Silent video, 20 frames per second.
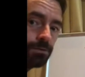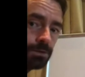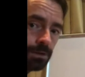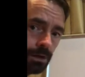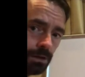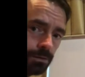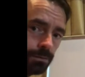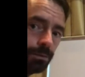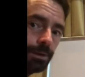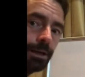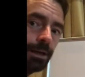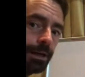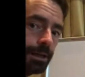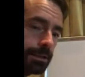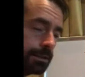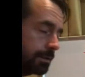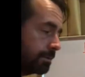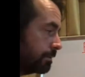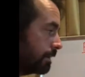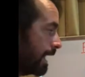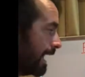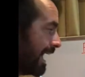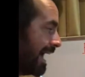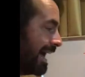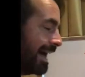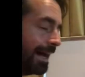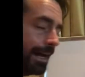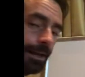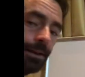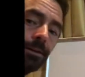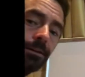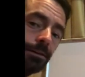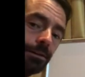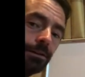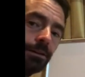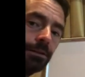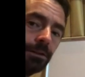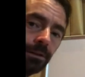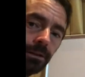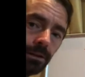on. We're going to add
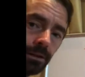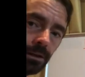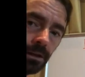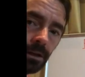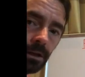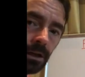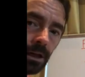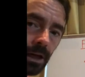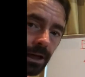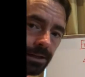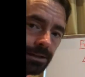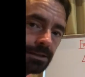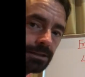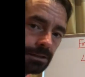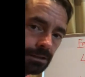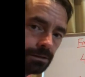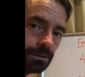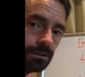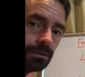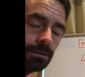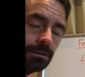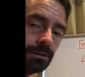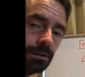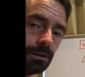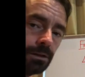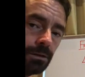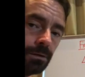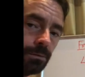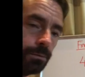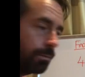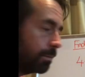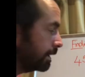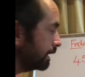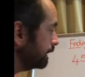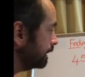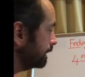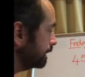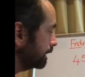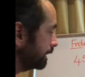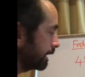until we
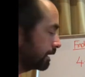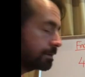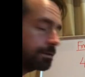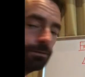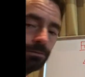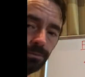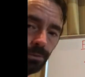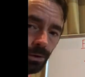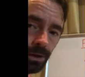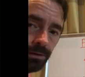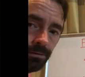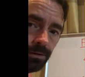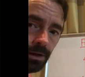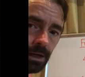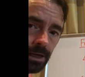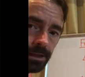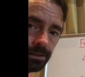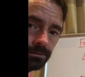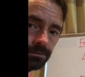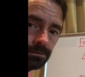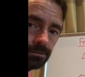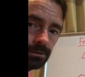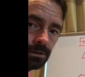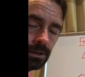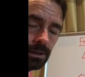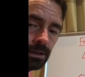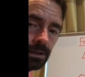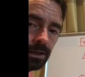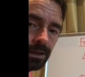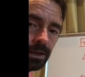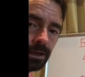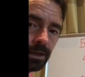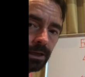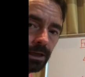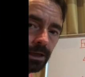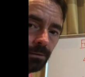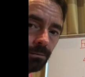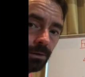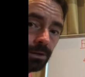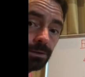get to 45.
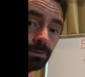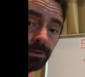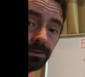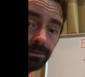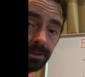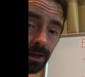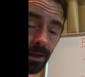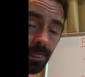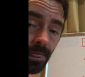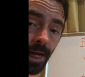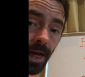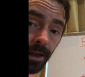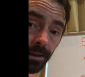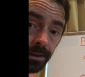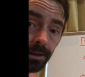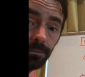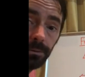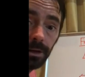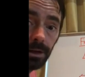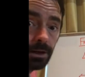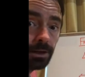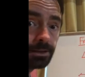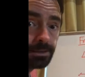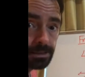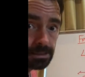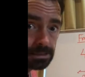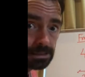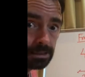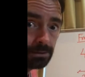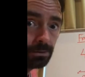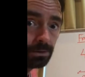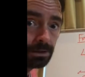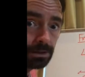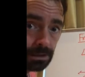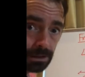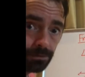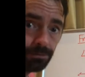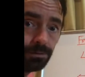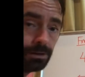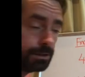And once we've done that, then we're going to see what the
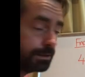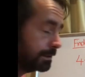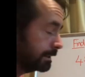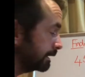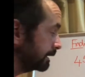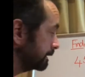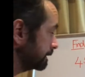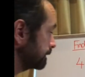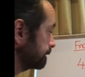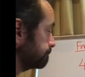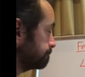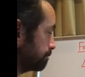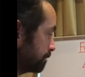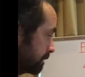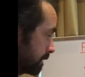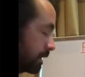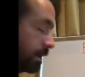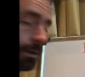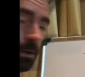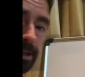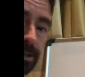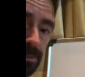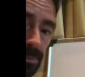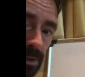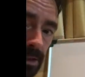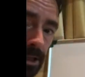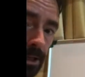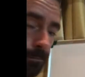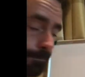difference is. So let's begin.